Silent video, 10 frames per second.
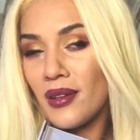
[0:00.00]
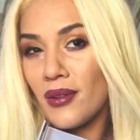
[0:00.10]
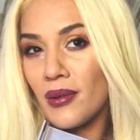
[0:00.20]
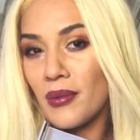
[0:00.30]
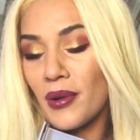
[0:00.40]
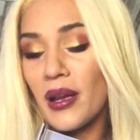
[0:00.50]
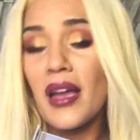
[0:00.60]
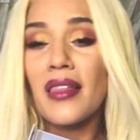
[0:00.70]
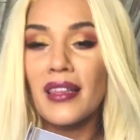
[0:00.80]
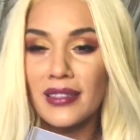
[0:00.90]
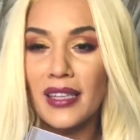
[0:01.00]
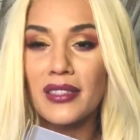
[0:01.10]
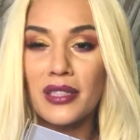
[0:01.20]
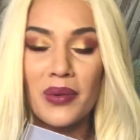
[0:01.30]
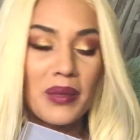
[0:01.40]
or more. It says
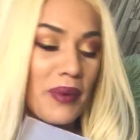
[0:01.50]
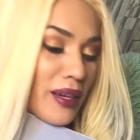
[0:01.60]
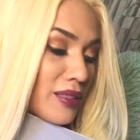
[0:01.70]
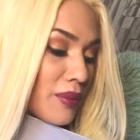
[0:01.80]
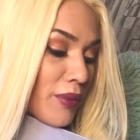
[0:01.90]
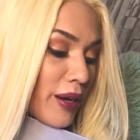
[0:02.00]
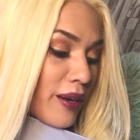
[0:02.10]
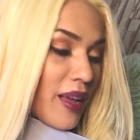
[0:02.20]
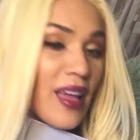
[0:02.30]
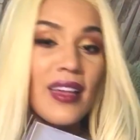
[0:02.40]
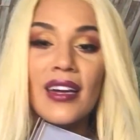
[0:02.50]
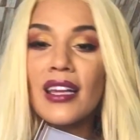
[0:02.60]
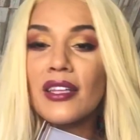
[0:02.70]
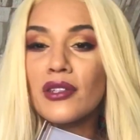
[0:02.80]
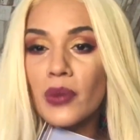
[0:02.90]
so in the box somewhere. Got a
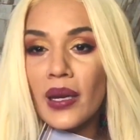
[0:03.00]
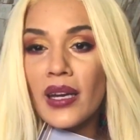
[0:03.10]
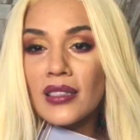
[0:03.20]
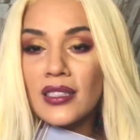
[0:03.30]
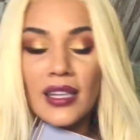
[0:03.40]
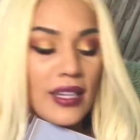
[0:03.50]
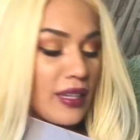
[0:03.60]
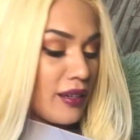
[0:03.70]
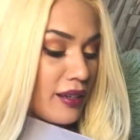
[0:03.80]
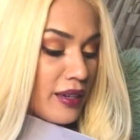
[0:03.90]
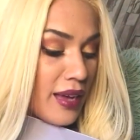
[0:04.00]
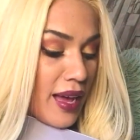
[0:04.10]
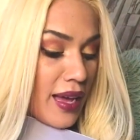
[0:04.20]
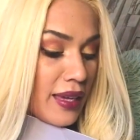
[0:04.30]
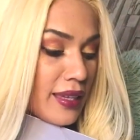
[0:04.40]
little quick study
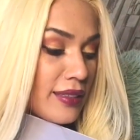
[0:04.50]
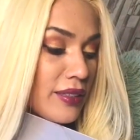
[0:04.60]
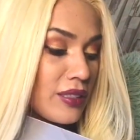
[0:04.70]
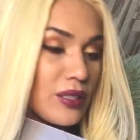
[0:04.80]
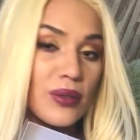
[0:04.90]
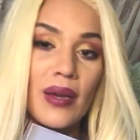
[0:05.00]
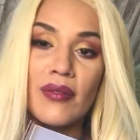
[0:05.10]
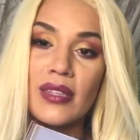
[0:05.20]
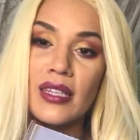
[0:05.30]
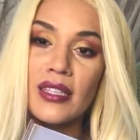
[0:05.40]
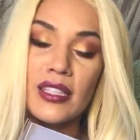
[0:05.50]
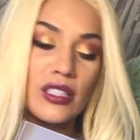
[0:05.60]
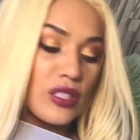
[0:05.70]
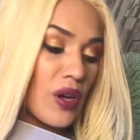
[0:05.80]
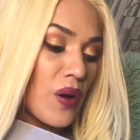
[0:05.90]
guide that tells you everything you need to
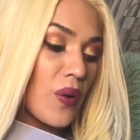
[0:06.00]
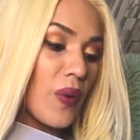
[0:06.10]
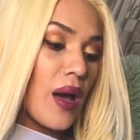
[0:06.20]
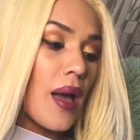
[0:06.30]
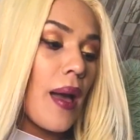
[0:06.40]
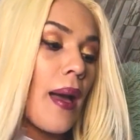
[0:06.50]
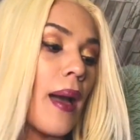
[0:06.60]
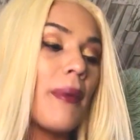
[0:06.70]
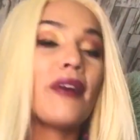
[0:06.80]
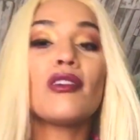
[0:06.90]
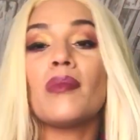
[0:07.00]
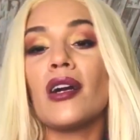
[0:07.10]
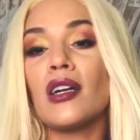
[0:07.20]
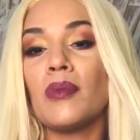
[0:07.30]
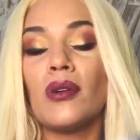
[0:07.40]
know about
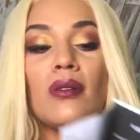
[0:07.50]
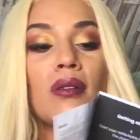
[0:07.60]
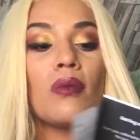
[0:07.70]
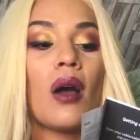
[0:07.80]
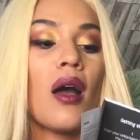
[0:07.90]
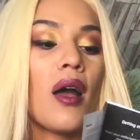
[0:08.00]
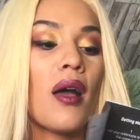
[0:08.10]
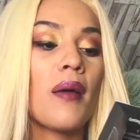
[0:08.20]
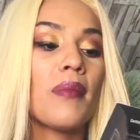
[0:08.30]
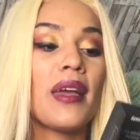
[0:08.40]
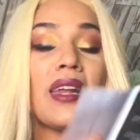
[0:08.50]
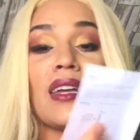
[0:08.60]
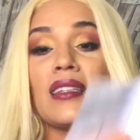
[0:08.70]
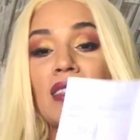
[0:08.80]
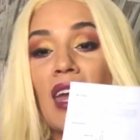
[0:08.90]
reMarkable. It
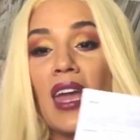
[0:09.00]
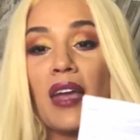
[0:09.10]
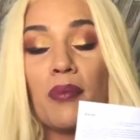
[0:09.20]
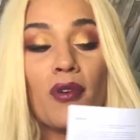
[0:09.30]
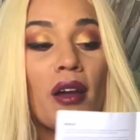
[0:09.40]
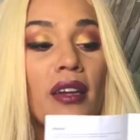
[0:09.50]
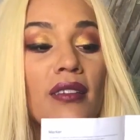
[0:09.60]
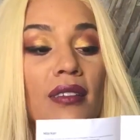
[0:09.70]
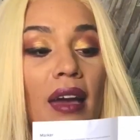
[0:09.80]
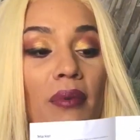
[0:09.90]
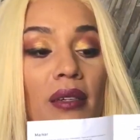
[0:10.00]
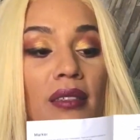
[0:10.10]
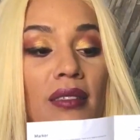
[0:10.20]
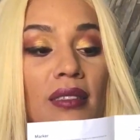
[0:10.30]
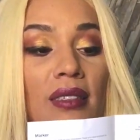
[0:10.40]
is a product that
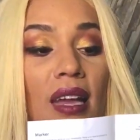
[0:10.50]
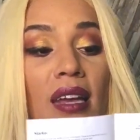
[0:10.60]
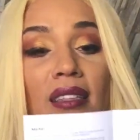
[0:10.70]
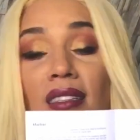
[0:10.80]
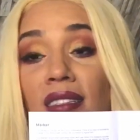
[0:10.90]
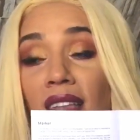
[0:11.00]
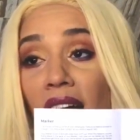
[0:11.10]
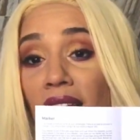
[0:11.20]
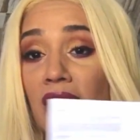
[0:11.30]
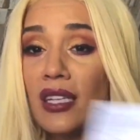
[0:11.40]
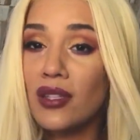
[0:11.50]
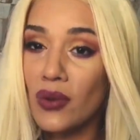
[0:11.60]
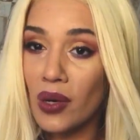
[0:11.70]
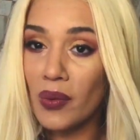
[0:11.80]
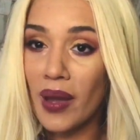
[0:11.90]
was designed in
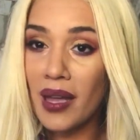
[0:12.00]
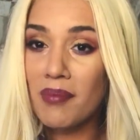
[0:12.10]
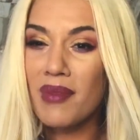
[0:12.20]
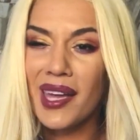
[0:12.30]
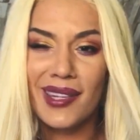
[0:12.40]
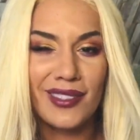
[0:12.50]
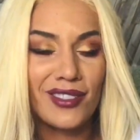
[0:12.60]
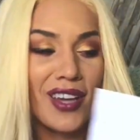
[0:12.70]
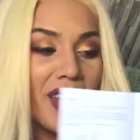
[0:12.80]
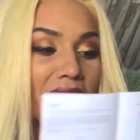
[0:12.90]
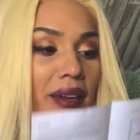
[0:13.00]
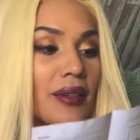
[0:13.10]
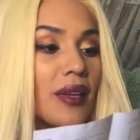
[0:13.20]
Norway, made in China.